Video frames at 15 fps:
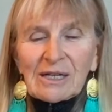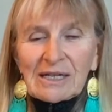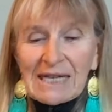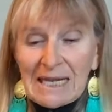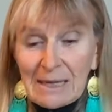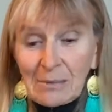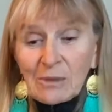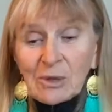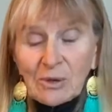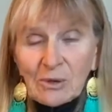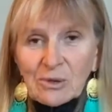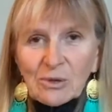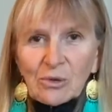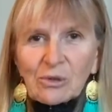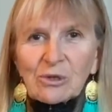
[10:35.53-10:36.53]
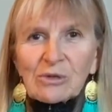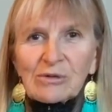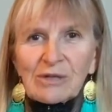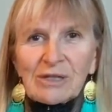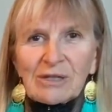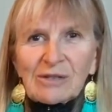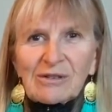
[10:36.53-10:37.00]
chemicals or
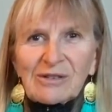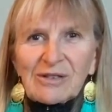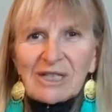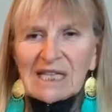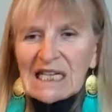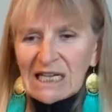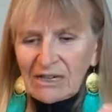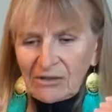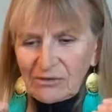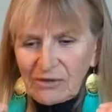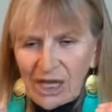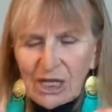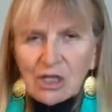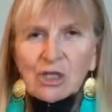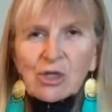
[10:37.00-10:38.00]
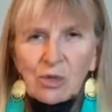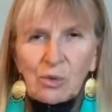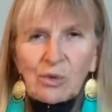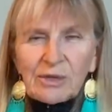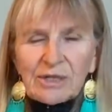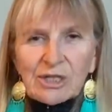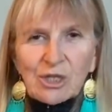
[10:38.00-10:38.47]
derivative of Agent
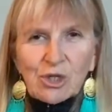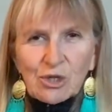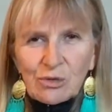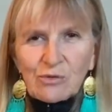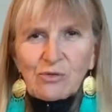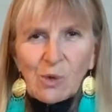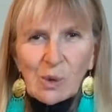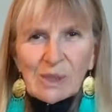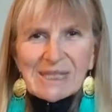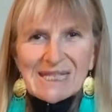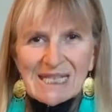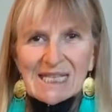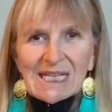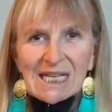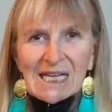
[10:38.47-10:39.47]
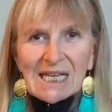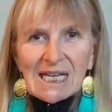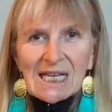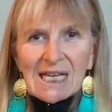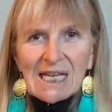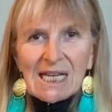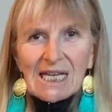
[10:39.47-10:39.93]
Orange, 2,4-D,
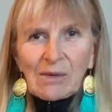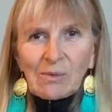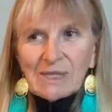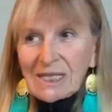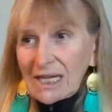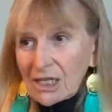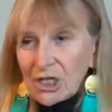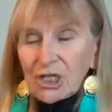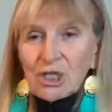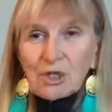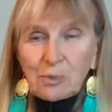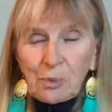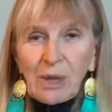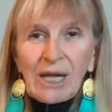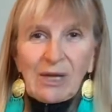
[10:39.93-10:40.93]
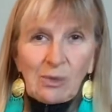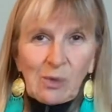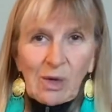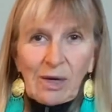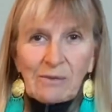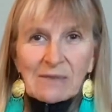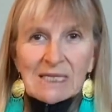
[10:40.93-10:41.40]
was actually sprayed
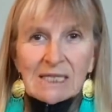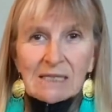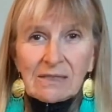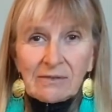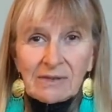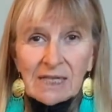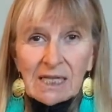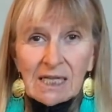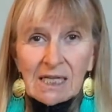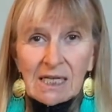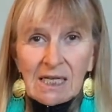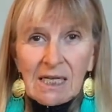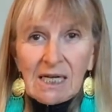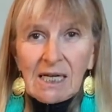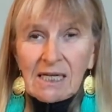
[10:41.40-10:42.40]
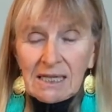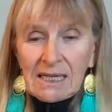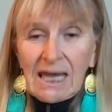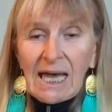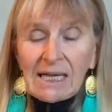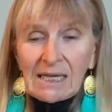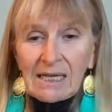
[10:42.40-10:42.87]
where I was living. And
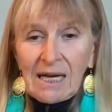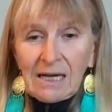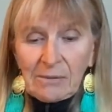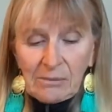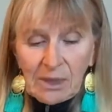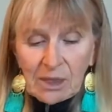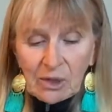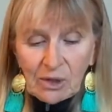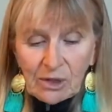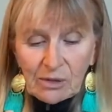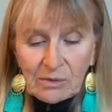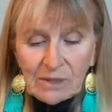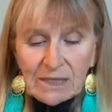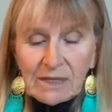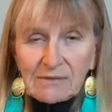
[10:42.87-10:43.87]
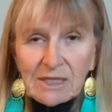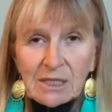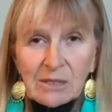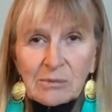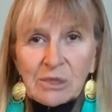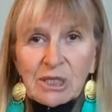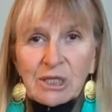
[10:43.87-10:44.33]
that night, my daughter was having
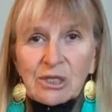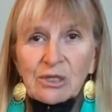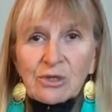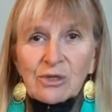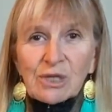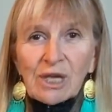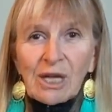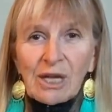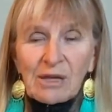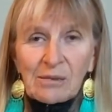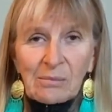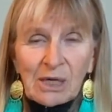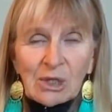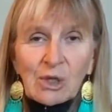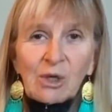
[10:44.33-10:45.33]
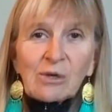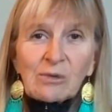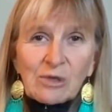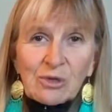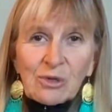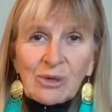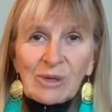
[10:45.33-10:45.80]
some seizures and my dog
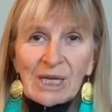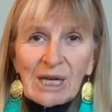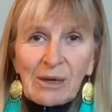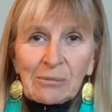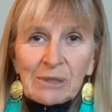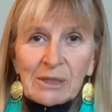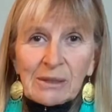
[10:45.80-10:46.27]
was throwing up.